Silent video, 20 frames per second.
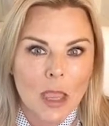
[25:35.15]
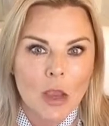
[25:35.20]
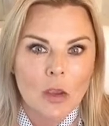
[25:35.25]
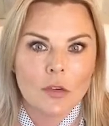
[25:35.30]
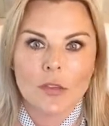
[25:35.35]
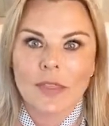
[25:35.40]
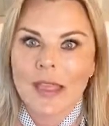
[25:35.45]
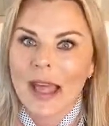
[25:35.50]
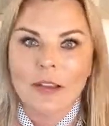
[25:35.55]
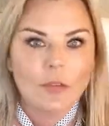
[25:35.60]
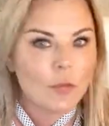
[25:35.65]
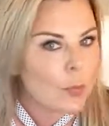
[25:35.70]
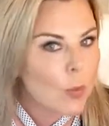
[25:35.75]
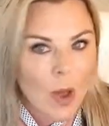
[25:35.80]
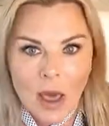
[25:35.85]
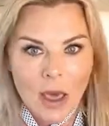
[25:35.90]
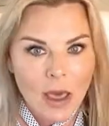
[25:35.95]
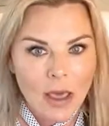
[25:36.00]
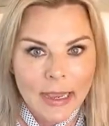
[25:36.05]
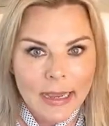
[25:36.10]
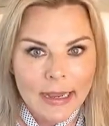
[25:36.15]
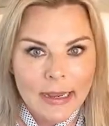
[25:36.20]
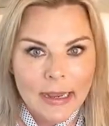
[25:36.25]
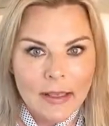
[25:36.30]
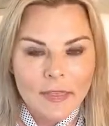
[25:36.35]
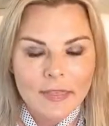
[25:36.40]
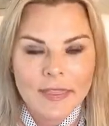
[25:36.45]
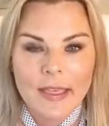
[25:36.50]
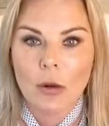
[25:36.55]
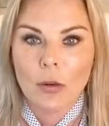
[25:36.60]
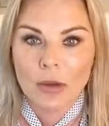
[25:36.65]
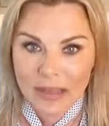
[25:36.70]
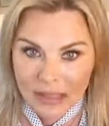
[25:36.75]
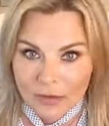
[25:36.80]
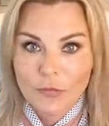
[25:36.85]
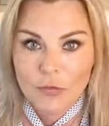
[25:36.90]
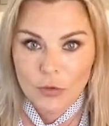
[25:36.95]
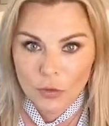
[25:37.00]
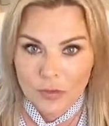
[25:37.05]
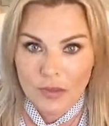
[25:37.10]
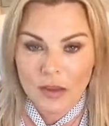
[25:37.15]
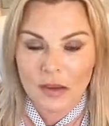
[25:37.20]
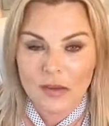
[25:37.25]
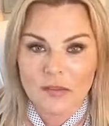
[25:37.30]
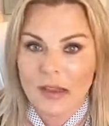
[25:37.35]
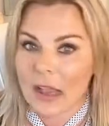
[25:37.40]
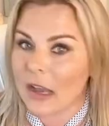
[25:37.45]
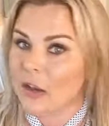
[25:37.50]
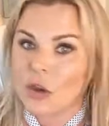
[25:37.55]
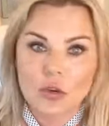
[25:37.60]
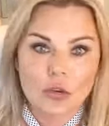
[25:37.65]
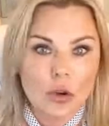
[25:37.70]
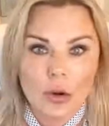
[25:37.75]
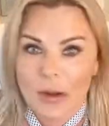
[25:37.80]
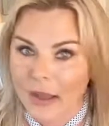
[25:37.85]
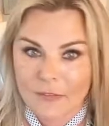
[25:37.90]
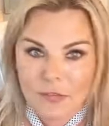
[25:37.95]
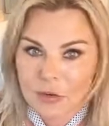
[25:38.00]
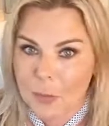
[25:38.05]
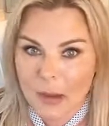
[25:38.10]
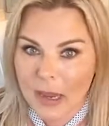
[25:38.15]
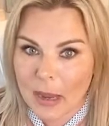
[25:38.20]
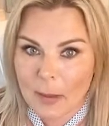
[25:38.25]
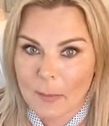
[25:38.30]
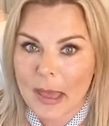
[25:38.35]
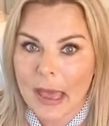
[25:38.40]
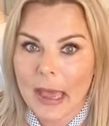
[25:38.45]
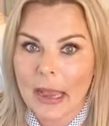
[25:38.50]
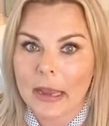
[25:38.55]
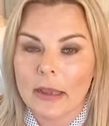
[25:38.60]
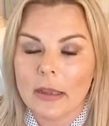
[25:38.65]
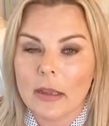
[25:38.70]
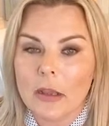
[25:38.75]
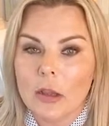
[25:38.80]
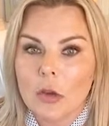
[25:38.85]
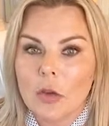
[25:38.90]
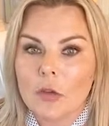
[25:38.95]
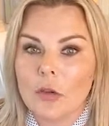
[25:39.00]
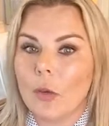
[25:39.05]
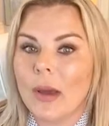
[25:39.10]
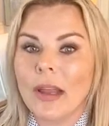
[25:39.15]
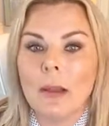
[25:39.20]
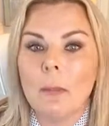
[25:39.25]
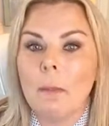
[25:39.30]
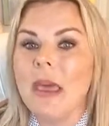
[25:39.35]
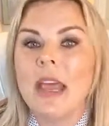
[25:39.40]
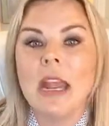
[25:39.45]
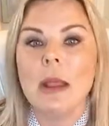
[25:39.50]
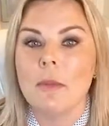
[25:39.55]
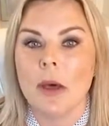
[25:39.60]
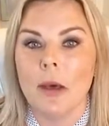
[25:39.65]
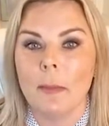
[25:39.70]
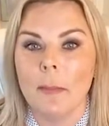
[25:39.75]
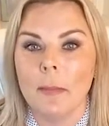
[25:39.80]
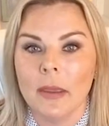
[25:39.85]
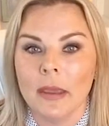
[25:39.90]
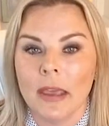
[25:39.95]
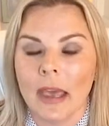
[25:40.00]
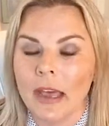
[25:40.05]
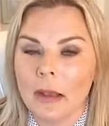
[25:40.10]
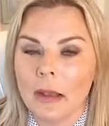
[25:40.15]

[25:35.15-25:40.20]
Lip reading: So that's why they'll give you this and you don't have to pay it back. So at a minimum,